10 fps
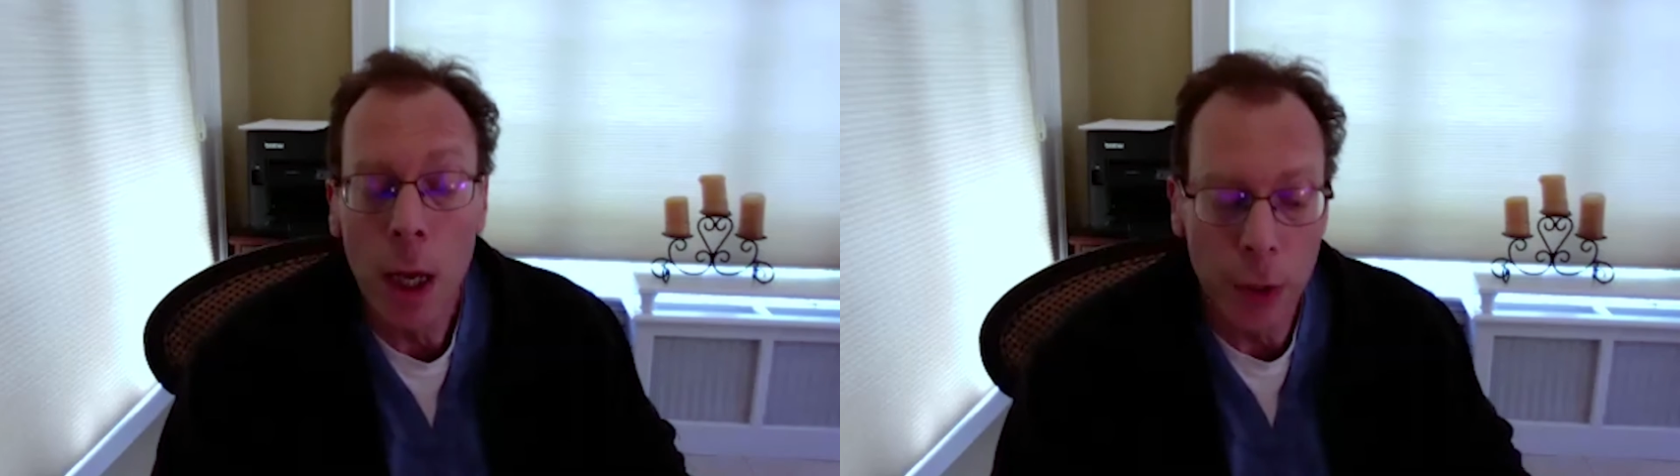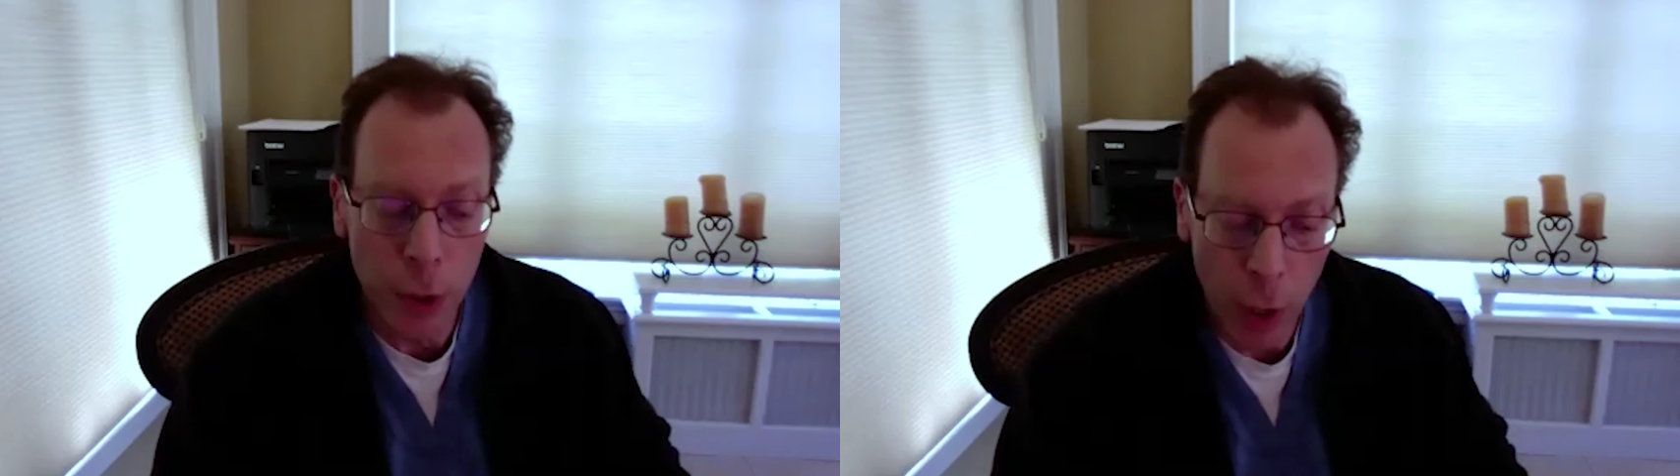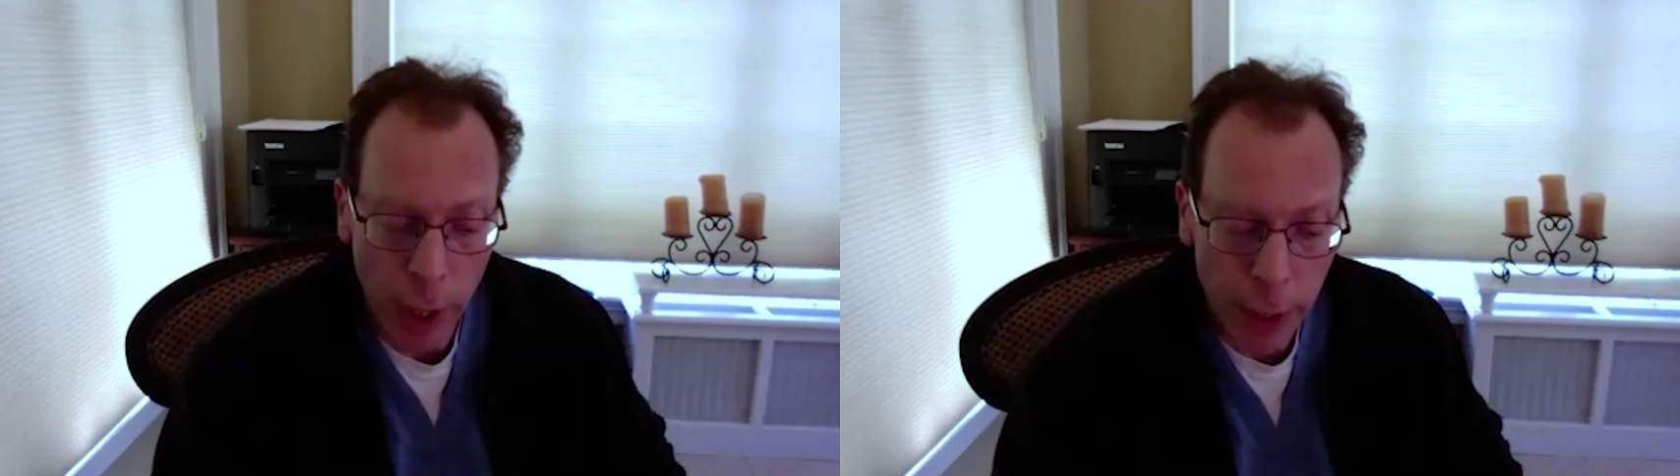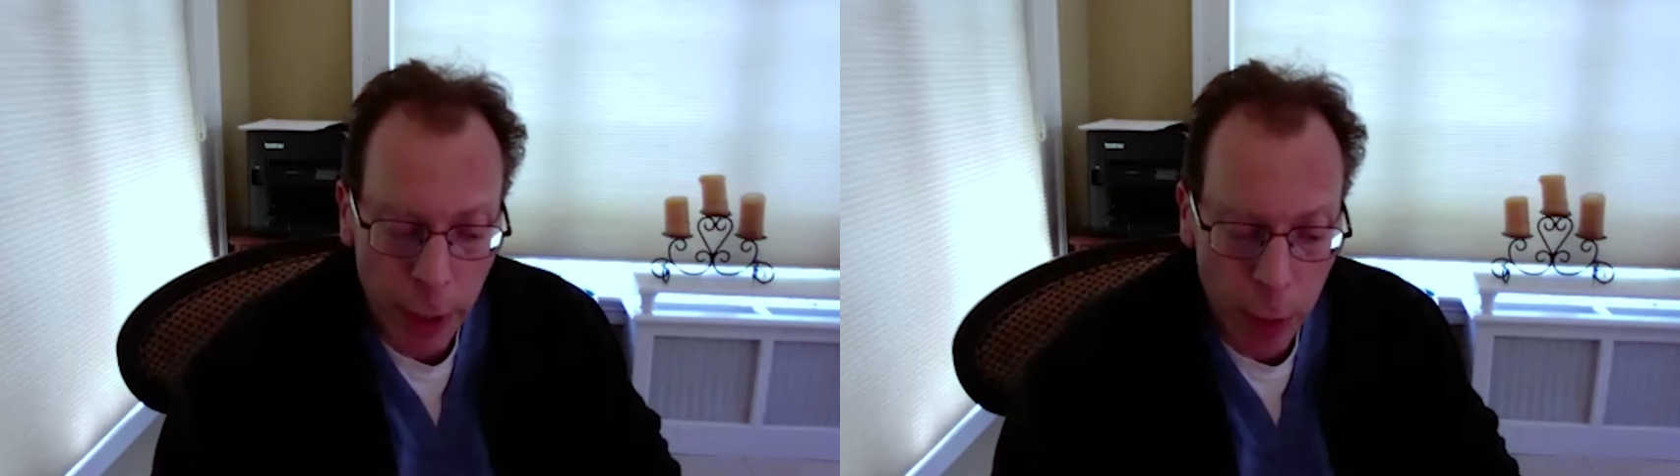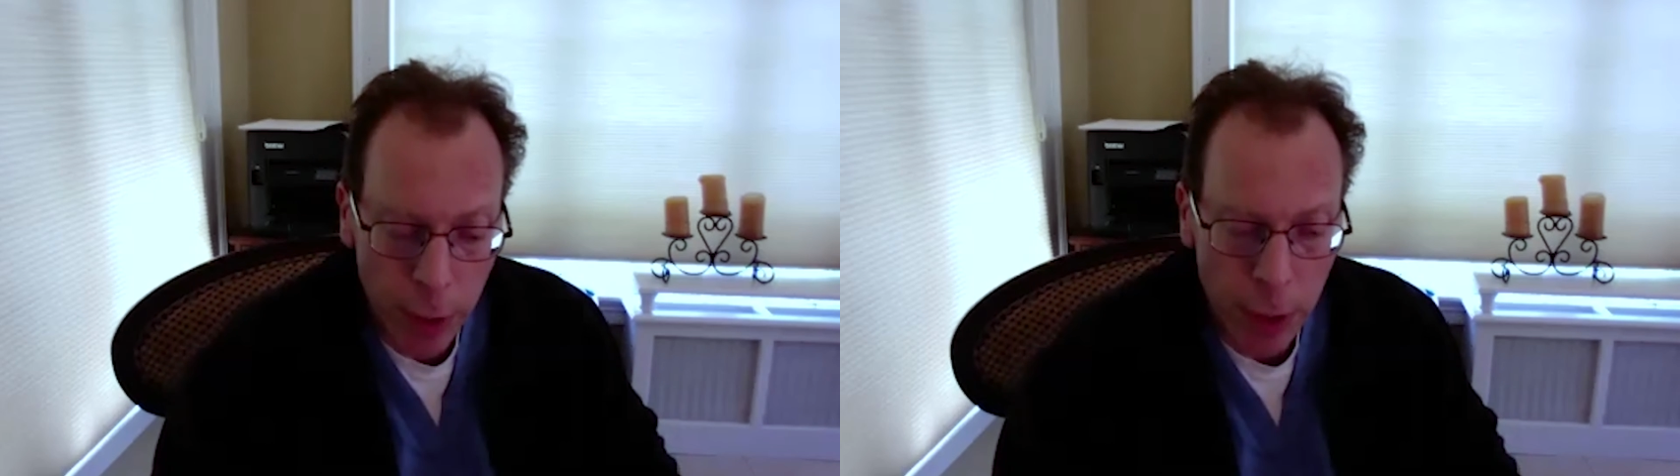to try and
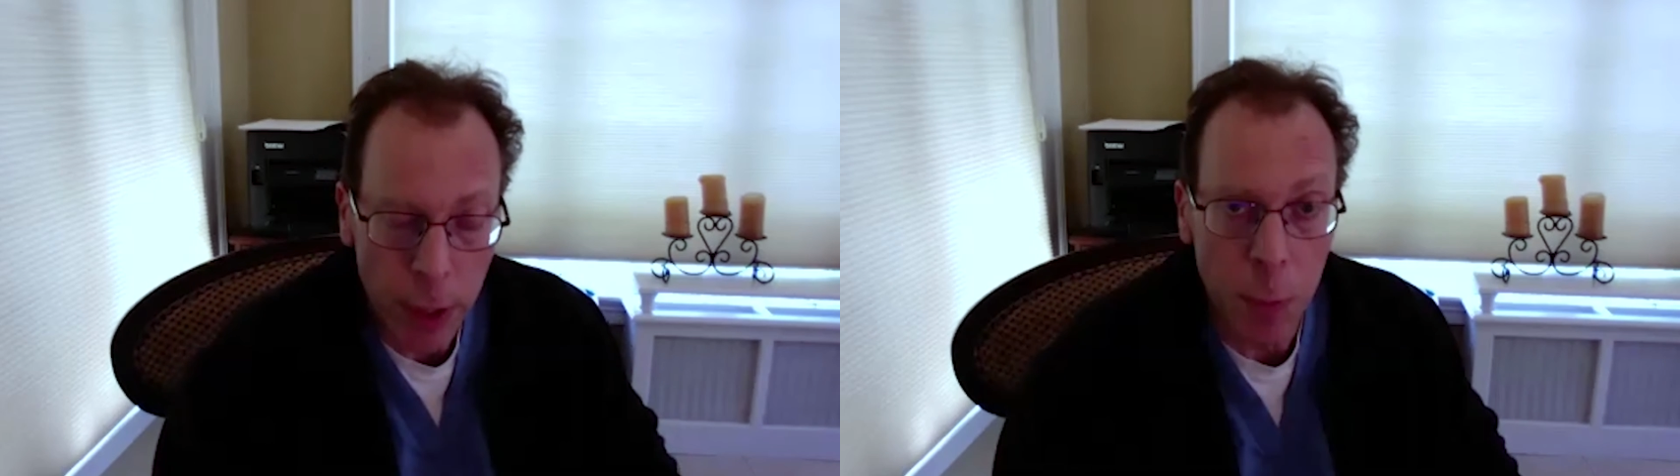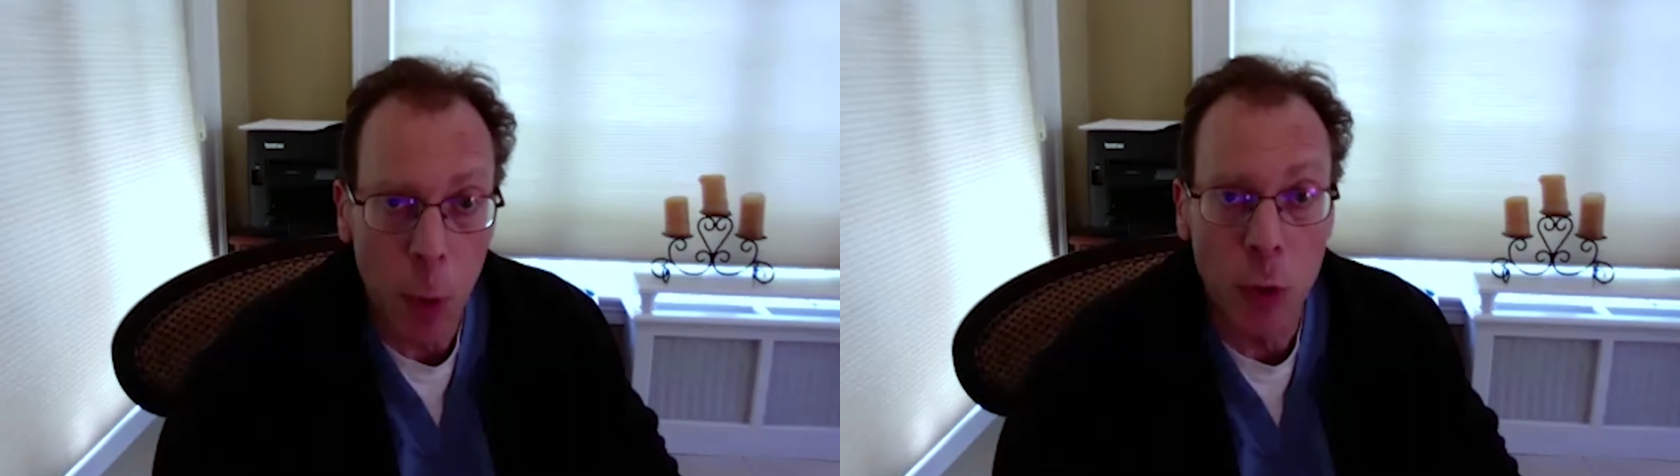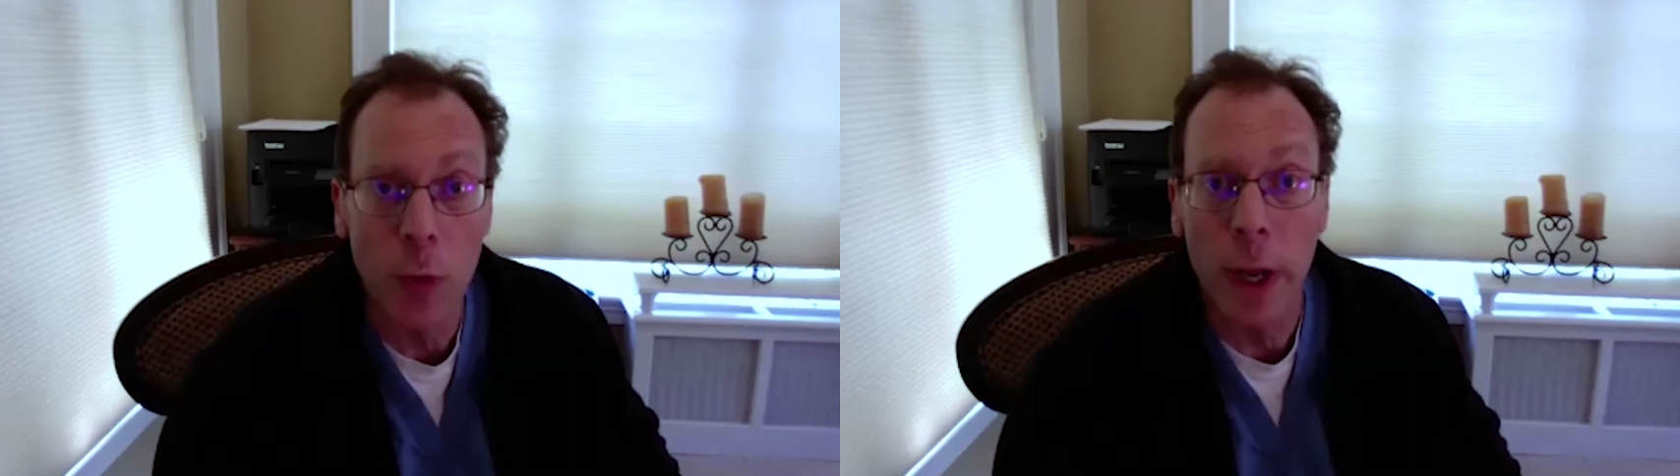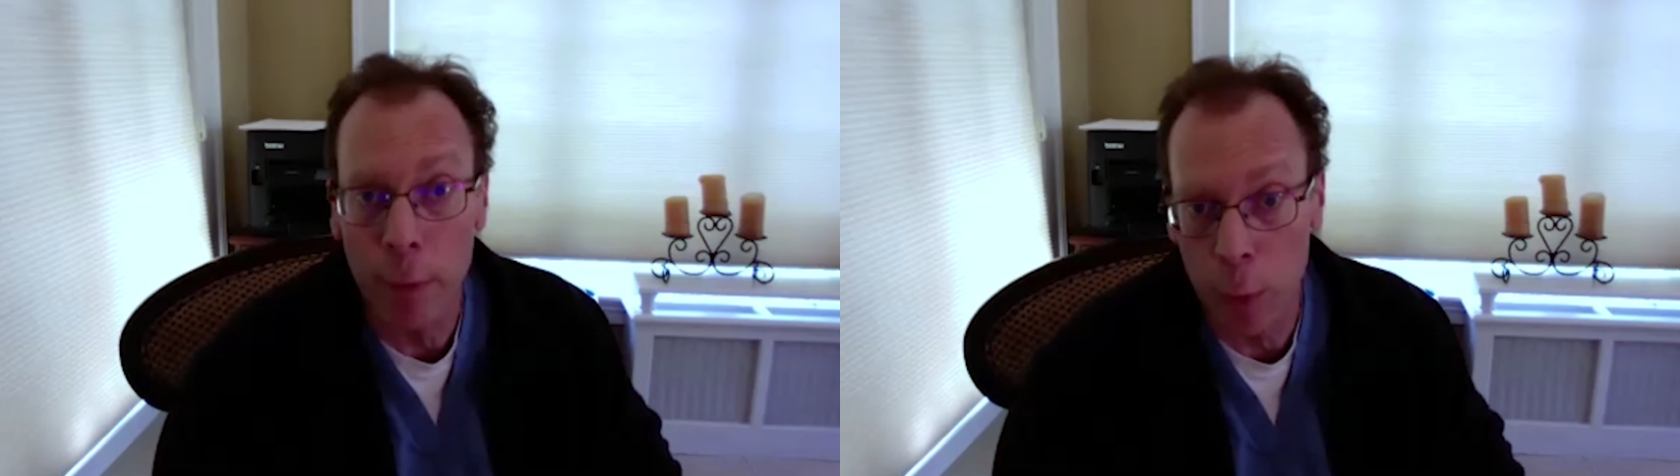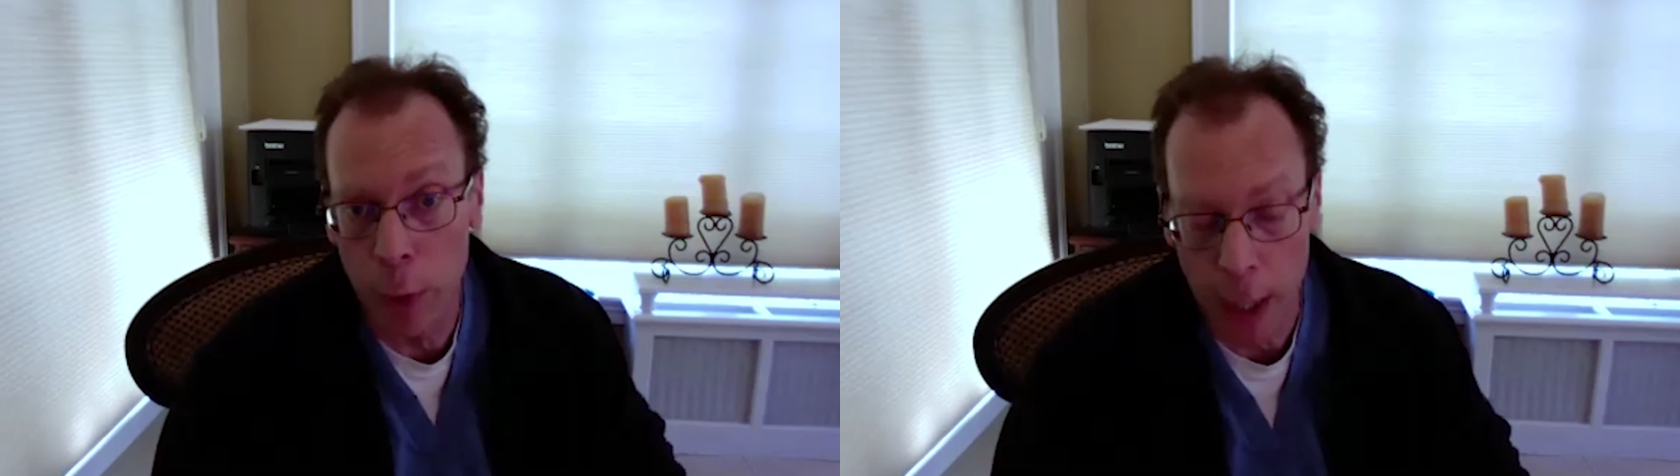decrease the exposure that
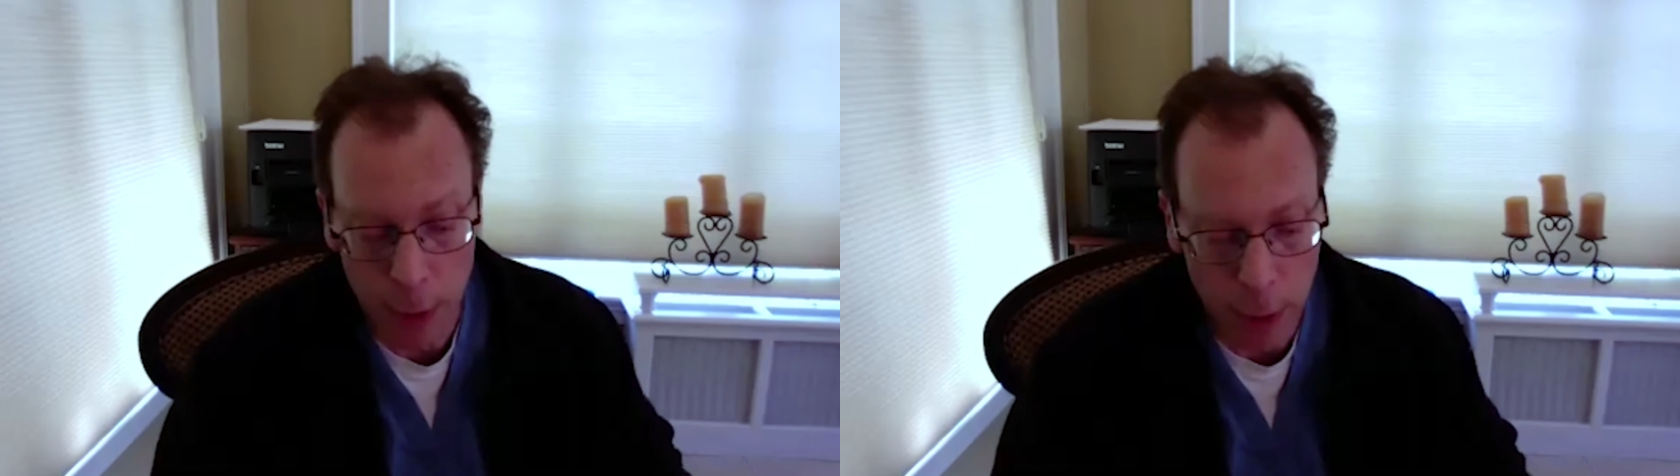everyone has to